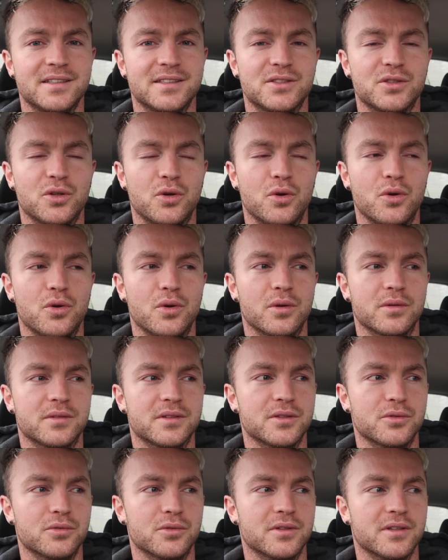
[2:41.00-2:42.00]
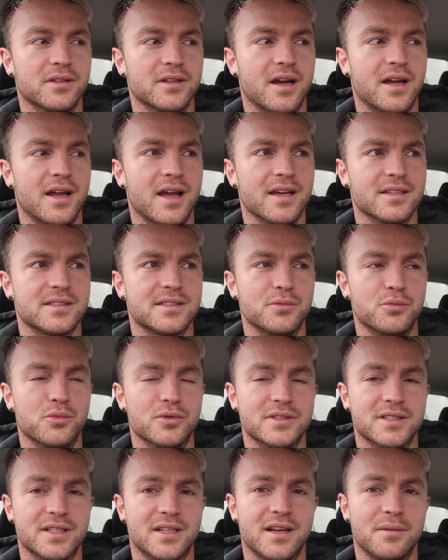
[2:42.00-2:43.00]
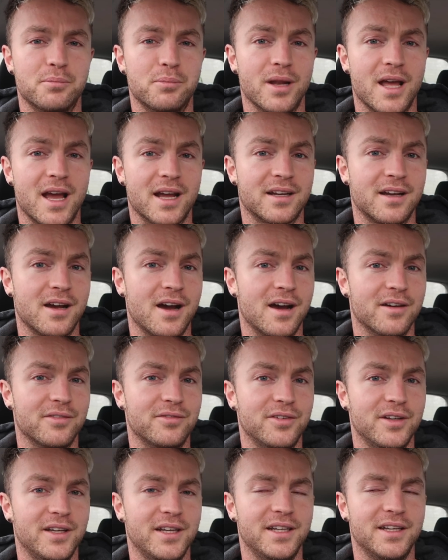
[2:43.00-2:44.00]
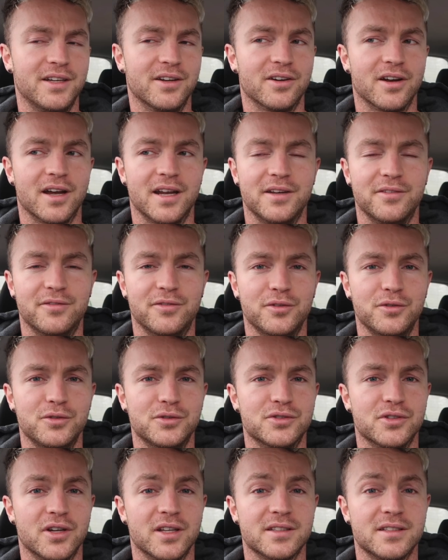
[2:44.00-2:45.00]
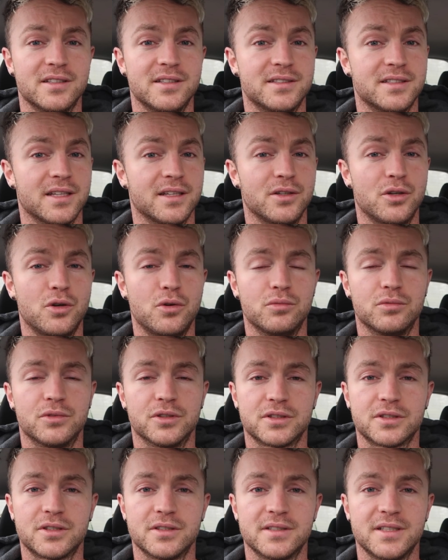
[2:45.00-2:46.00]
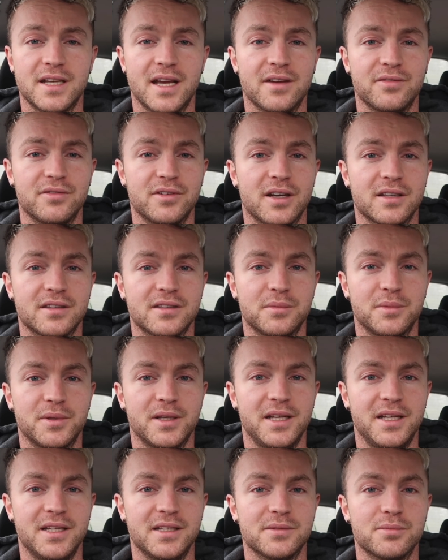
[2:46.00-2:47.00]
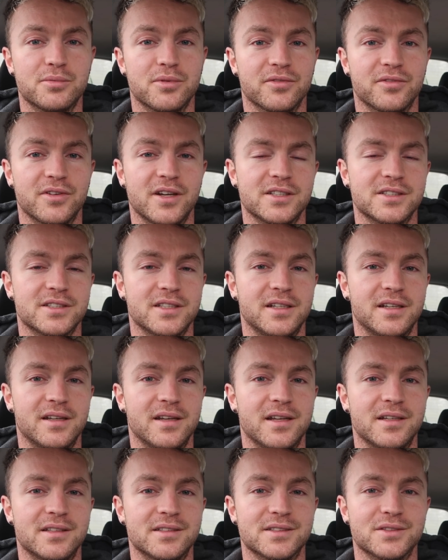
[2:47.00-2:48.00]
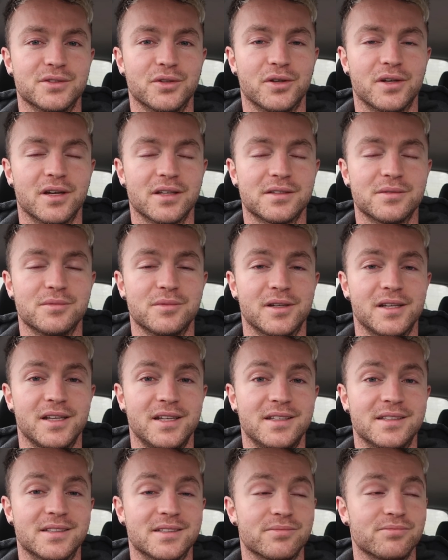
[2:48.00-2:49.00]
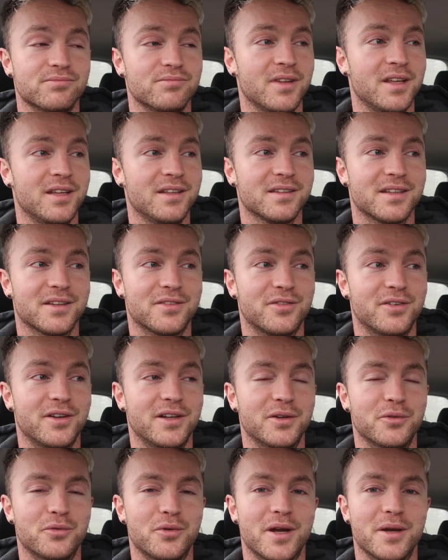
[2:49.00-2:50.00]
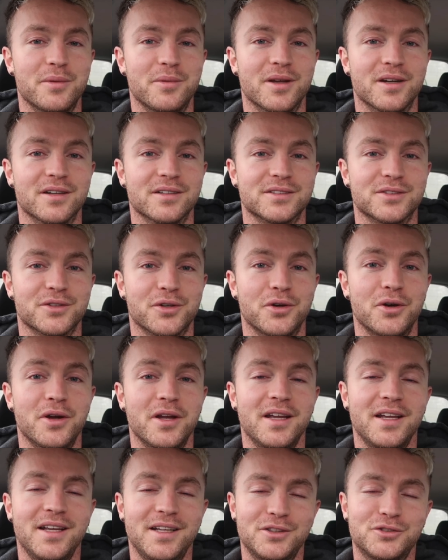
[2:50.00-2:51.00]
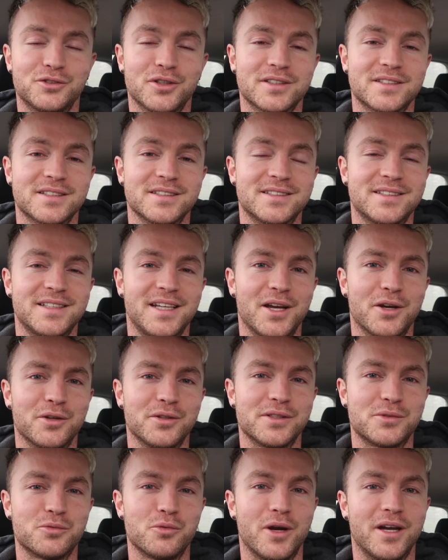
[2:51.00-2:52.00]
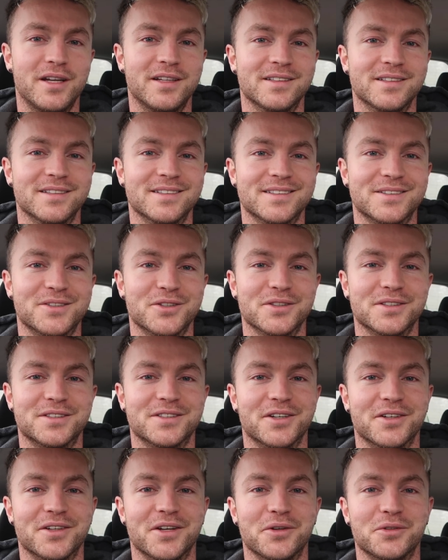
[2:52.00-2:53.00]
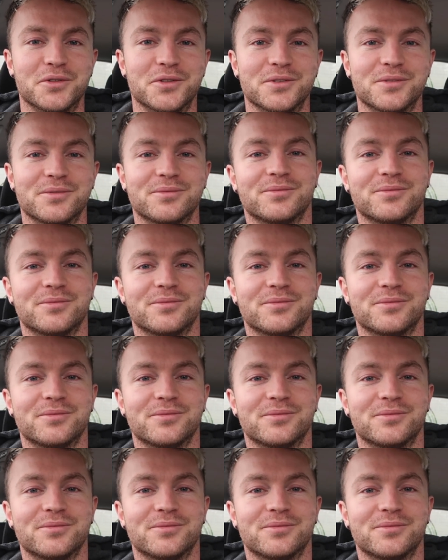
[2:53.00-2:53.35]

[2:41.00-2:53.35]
So I asked him, was it black coffee or any foods or anything? He said, nope, just because you haven't got them cleaned professionally in ages. So I got them cleaned. They feel way better. So interesting to see how this whitening is going to turn out.